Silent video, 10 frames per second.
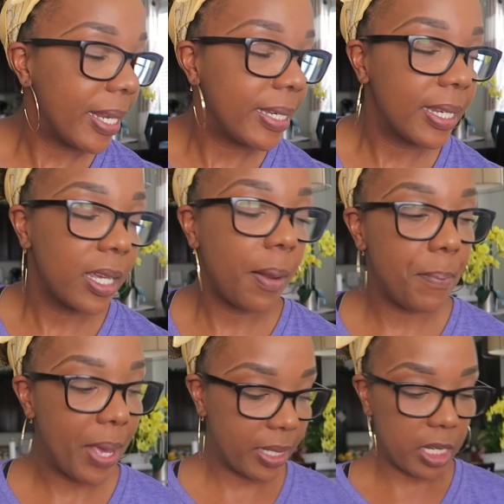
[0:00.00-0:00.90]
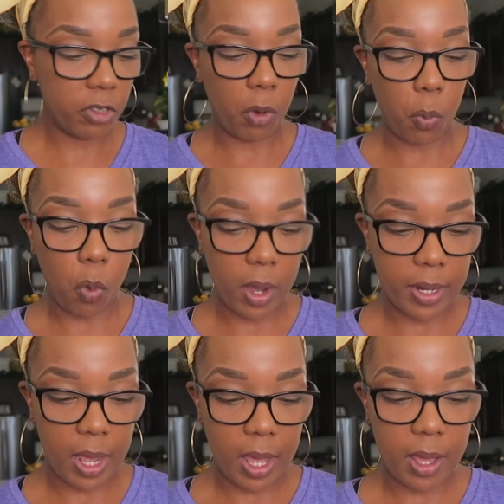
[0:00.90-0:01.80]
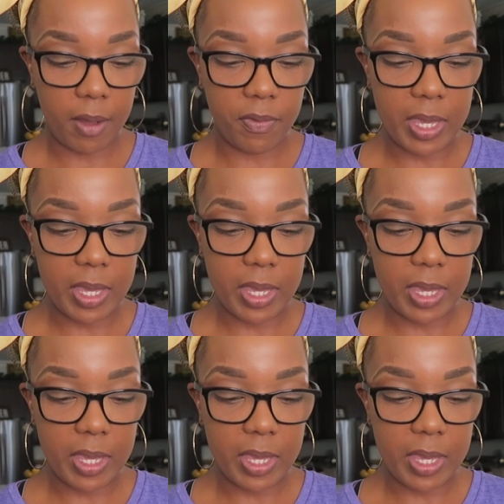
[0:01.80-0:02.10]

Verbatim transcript: i did get a message from one of